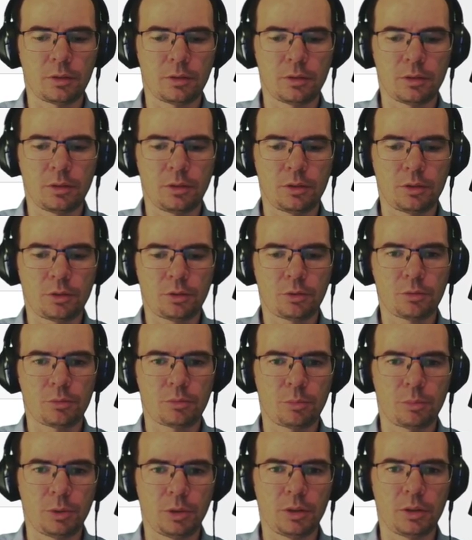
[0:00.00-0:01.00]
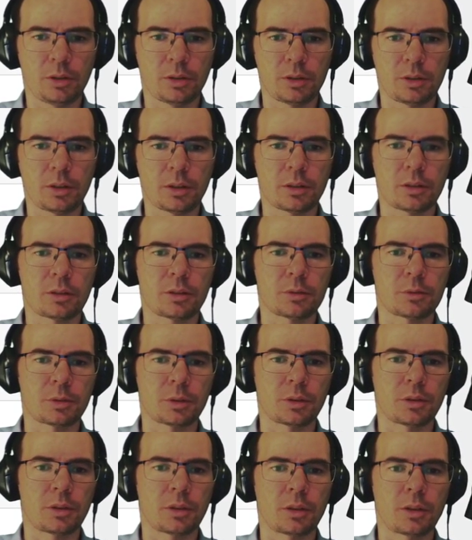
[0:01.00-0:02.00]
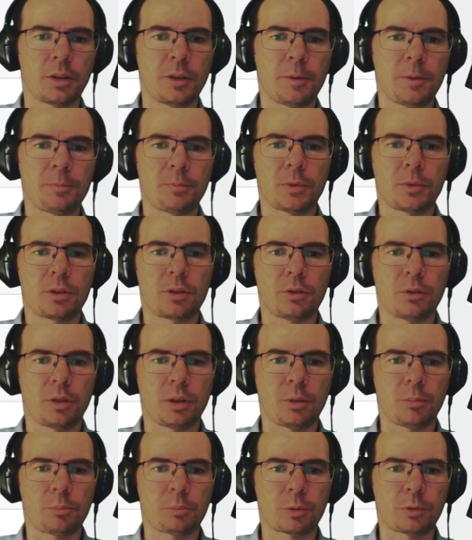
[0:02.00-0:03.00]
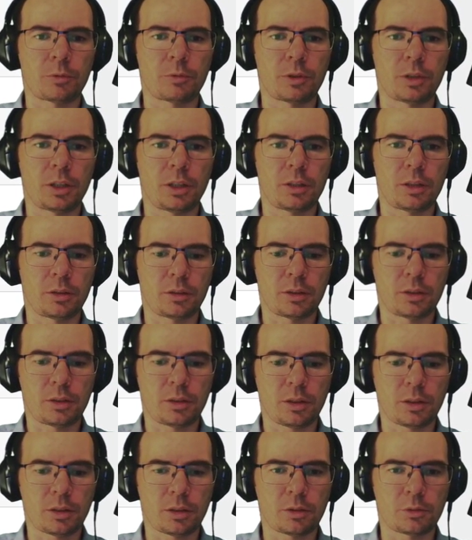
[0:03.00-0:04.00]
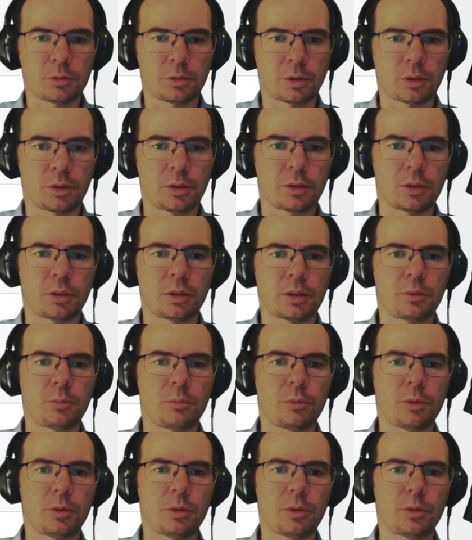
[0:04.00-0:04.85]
should be a second coordinate. So I'm providing the second coordinate that will